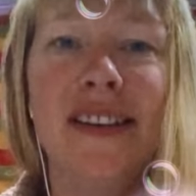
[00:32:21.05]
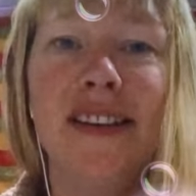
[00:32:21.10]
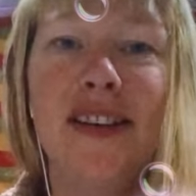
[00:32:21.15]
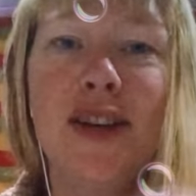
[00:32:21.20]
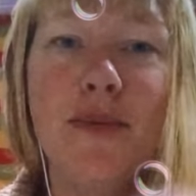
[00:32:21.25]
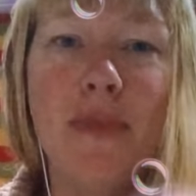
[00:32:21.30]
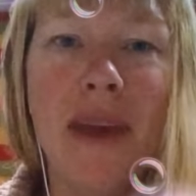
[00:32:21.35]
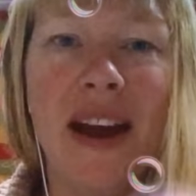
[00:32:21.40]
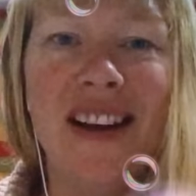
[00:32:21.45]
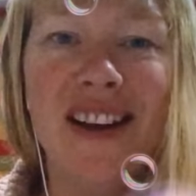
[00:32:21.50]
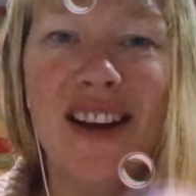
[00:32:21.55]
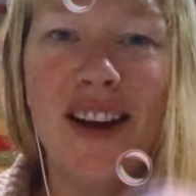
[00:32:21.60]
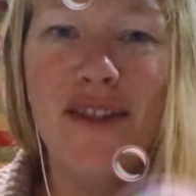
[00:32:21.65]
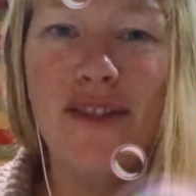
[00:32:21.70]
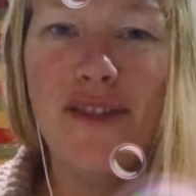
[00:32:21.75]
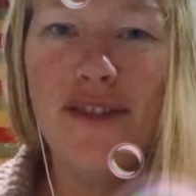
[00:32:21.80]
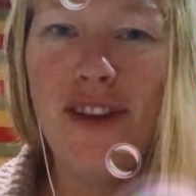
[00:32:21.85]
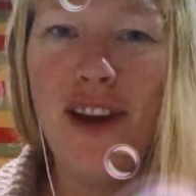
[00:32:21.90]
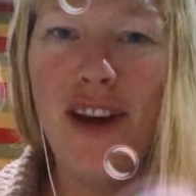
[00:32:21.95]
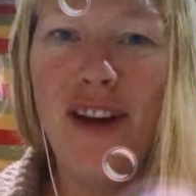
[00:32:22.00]
You may
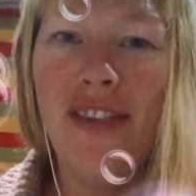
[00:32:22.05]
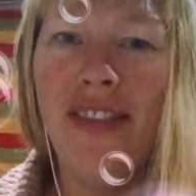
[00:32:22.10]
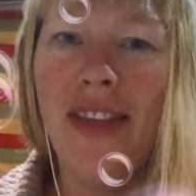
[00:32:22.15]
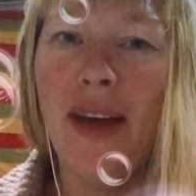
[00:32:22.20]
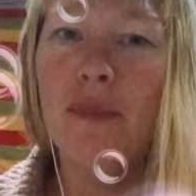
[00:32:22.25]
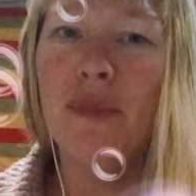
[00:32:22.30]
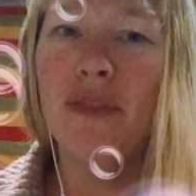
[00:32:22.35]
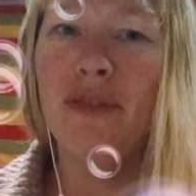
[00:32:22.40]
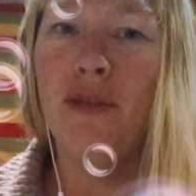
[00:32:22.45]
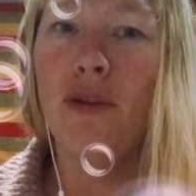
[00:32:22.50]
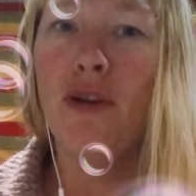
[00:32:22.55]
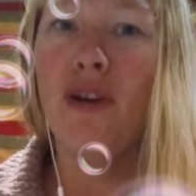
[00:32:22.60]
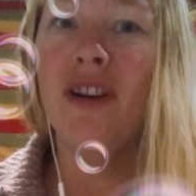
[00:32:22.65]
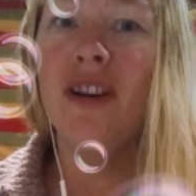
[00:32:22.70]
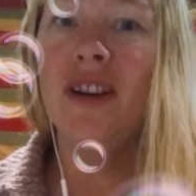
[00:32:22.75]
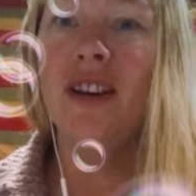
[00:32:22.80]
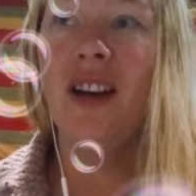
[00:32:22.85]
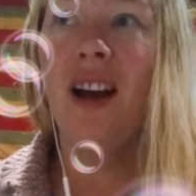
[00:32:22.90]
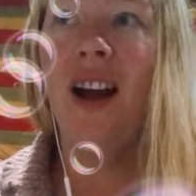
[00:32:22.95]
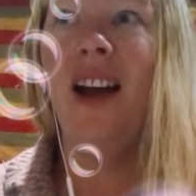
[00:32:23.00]
never have heard that before, and
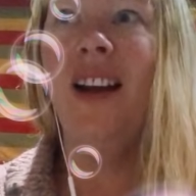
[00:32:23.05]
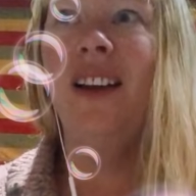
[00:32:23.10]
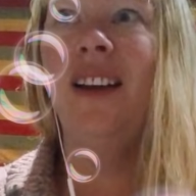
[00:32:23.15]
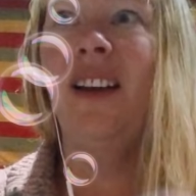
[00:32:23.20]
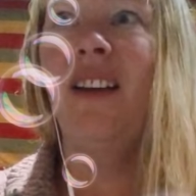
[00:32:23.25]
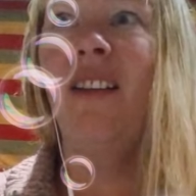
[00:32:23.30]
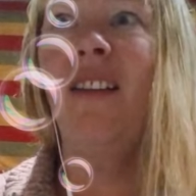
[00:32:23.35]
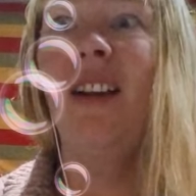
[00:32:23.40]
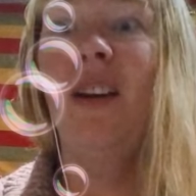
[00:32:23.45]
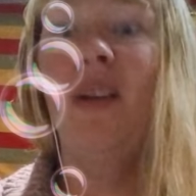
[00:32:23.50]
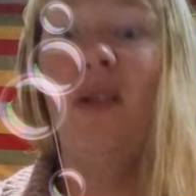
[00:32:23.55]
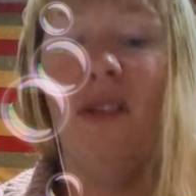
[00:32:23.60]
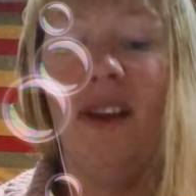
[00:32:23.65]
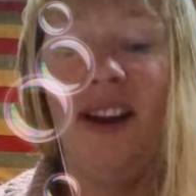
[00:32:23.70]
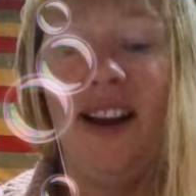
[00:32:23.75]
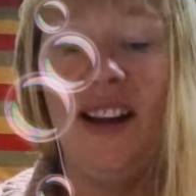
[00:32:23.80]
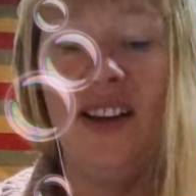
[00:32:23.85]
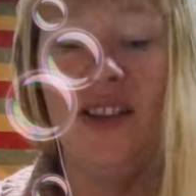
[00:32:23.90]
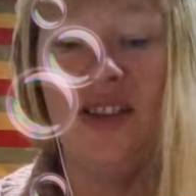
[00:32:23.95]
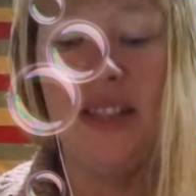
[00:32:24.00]
you're kind of going,
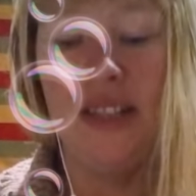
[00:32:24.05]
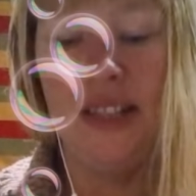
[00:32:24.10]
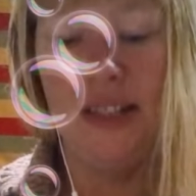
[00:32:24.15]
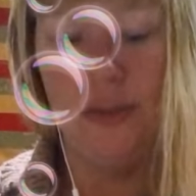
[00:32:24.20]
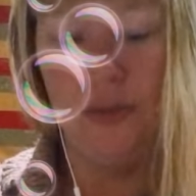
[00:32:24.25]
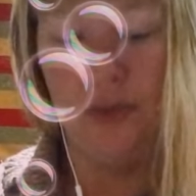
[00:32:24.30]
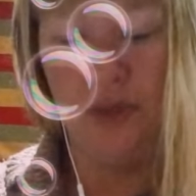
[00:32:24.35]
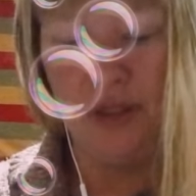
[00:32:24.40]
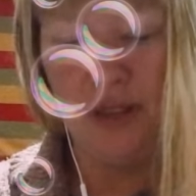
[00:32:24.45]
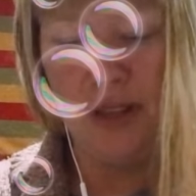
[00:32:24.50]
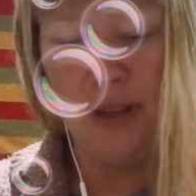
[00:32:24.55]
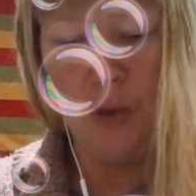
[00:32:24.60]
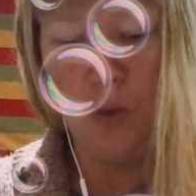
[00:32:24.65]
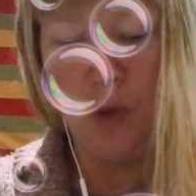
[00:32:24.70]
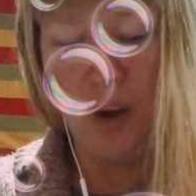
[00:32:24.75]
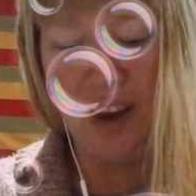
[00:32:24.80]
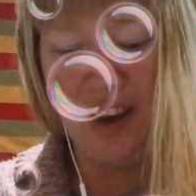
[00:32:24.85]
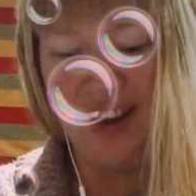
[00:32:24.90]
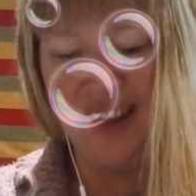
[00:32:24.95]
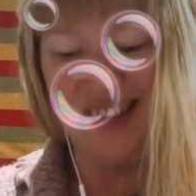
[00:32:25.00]
wow, she's really
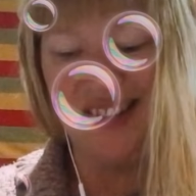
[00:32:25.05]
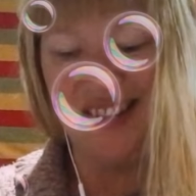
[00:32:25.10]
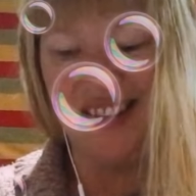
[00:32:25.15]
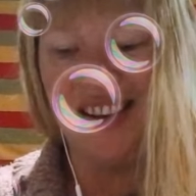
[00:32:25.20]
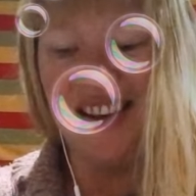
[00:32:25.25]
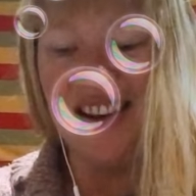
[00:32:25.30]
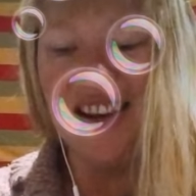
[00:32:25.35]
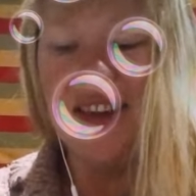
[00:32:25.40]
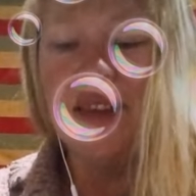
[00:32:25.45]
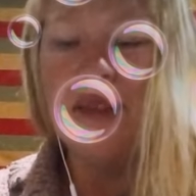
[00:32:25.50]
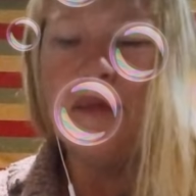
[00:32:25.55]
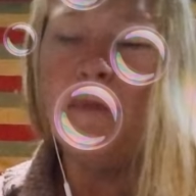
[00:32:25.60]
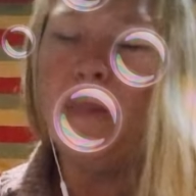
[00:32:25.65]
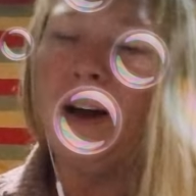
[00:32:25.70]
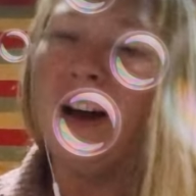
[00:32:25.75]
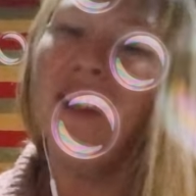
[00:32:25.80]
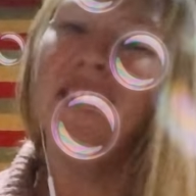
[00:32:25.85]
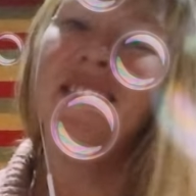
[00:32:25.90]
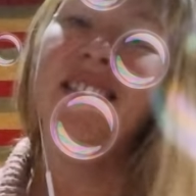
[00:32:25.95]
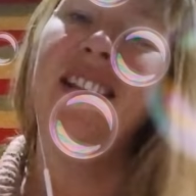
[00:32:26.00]
weird.
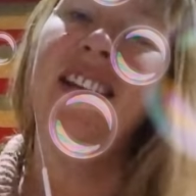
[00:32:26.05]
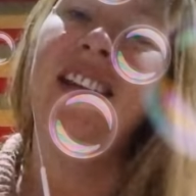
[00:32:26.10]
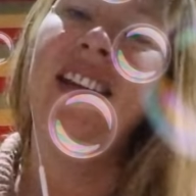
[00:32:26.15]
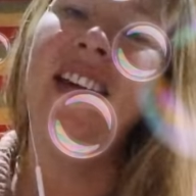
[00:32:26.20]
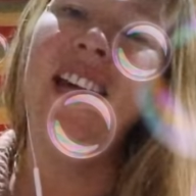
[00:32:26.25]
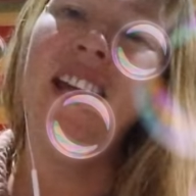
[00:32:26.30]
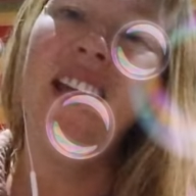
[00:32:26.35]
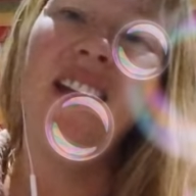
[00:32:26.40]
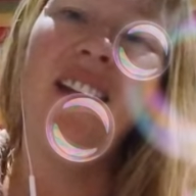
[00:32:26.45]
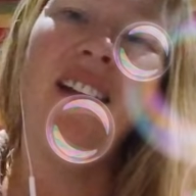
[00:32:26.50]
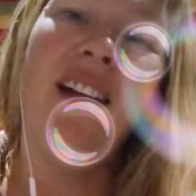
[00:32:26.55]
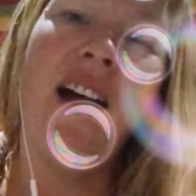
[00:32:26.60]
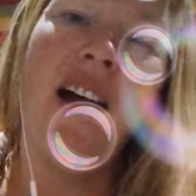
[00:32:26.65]
But here